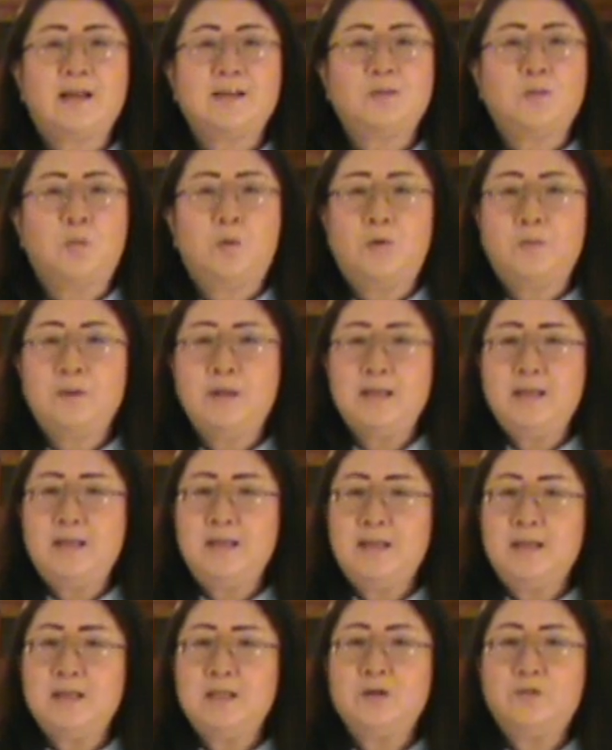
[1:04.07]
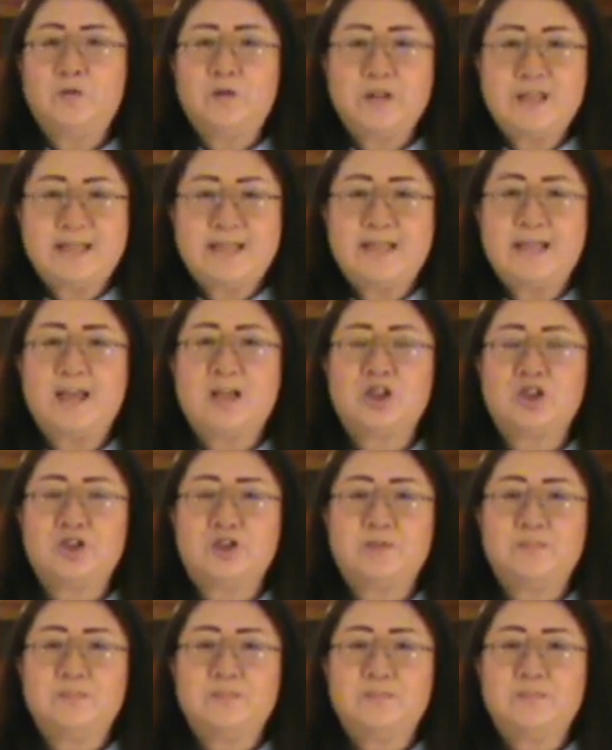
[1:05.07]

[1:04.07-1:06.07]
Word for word: at what we need for the dish